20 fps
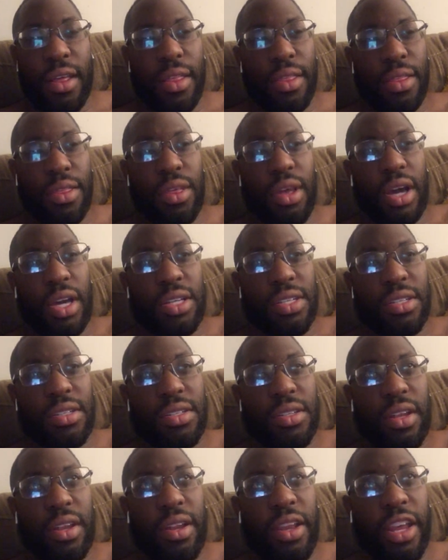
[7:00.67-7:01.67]
thus
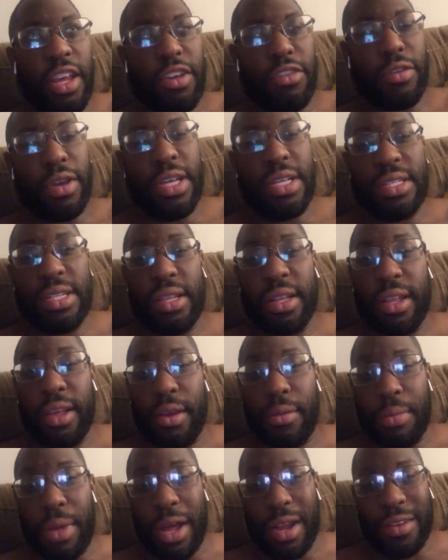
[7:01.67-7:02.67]
decreasing the
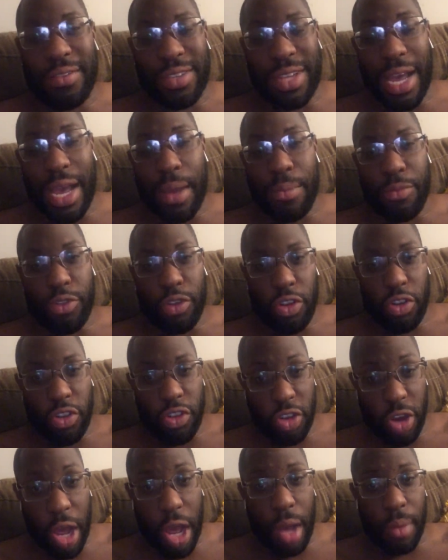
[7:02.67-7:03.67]
amount of times you're
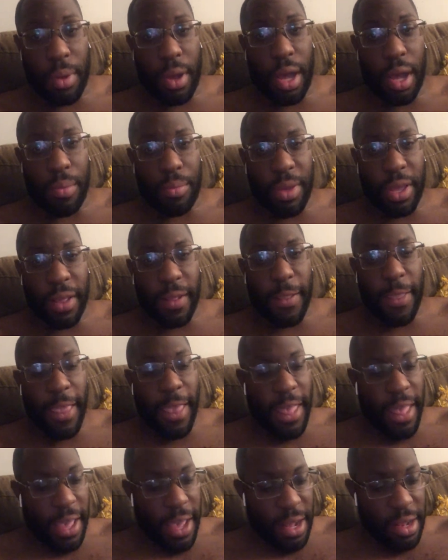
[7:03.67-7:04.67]
job hopping.
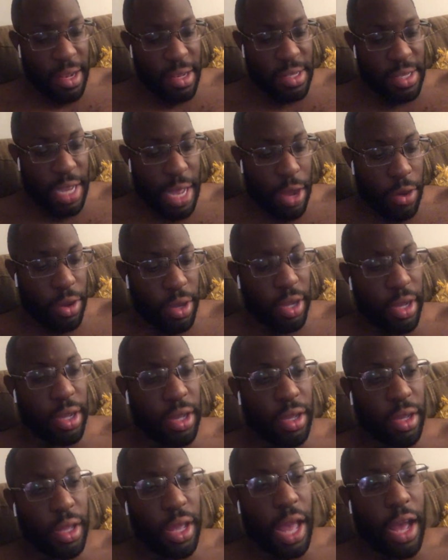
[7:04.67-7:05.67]
And this is
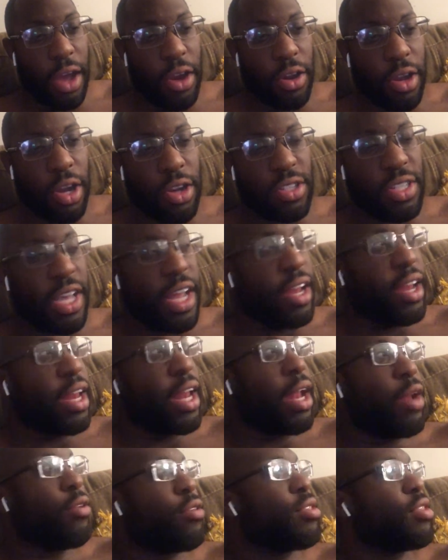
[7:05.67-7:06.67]
how it goes hand in
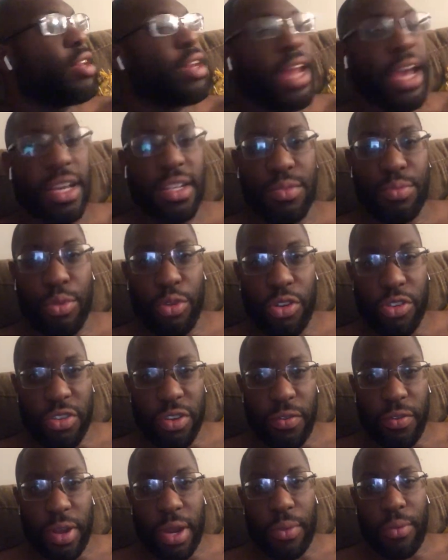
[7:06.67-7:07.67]
hand with the next
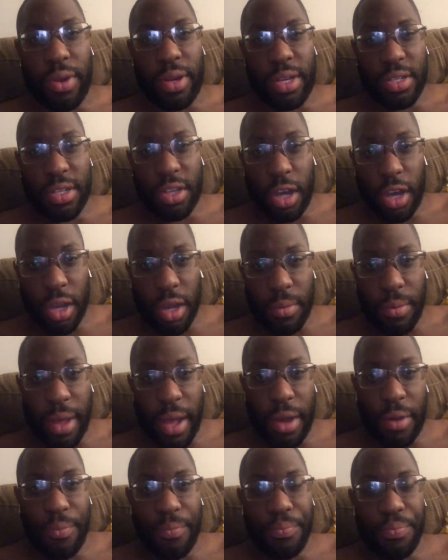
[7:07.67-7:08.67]
portion of what I want to talk
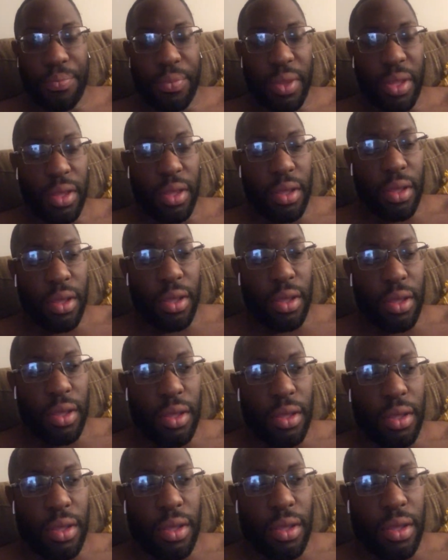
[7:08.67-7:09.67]
about.
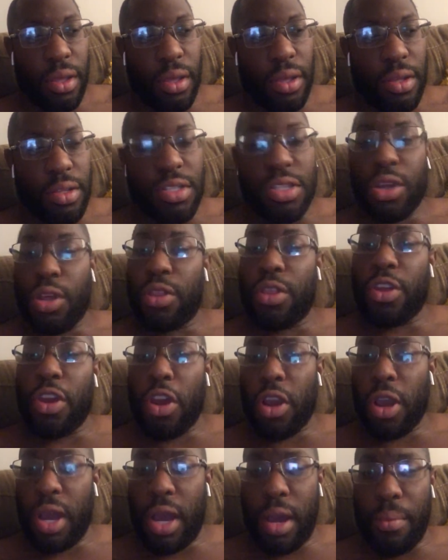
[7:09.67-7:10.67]
So there
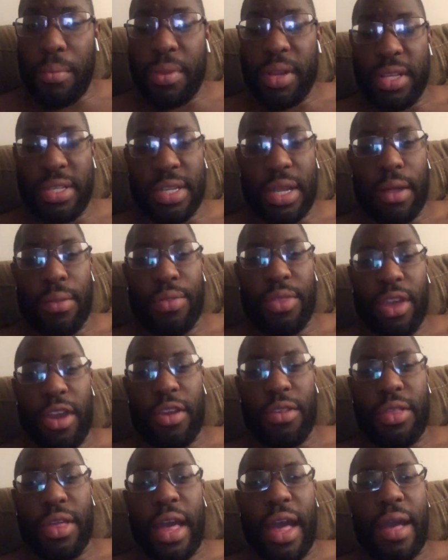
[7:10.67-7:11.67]
are companies out
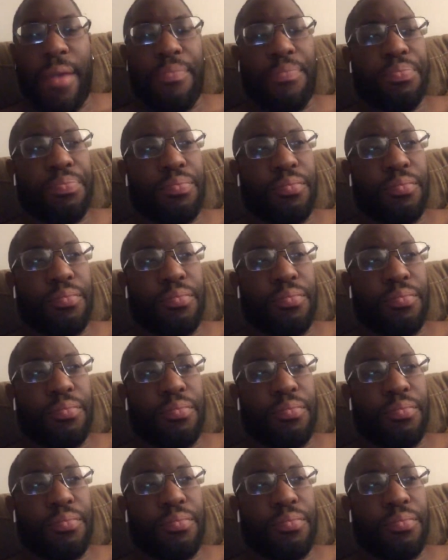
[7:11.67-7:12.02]
there that